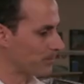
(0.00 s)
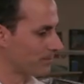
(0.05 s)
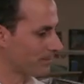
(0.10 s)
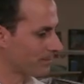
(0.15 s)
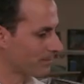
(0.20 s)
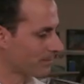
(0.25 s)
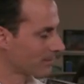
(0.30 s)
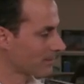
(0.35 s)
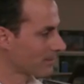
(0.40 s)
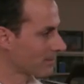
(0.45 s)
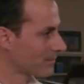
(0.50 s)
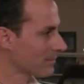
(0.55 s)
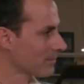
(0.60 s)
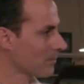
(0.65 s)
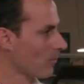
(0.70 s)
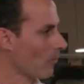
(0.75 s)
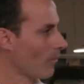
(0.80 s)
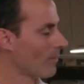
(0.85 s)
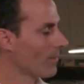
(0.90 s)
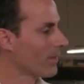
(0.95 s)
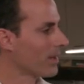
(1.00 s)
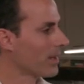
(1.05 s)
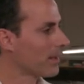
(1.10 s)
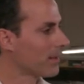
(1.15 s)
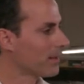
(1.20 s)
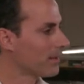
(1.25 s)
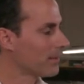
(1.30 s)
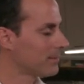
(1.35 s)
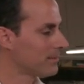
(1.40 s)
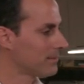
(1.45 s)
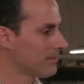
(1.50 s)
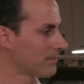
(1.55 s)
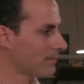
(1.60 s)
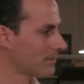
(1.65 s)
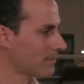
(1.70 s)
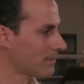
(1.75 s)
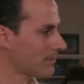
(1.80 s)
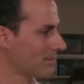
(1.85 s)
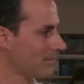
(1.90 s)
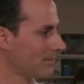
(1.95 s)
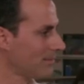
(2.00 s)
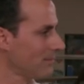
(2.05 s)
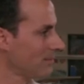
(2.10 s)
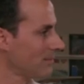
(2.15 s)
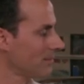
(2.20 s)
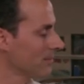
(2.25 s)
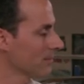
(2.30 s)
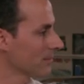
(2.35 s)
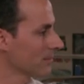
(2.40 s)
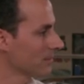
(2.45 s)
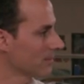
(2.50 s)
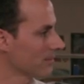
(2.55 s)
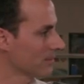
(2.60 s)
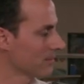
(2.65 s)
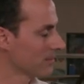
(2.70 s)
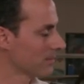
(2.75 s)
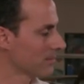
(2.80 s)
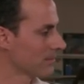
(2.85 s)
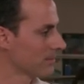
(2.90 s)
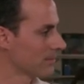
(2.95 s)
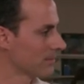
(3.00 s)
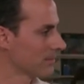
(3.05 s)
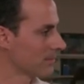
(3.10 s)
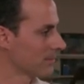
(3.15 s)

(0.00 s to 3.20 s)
The person shown says nothing.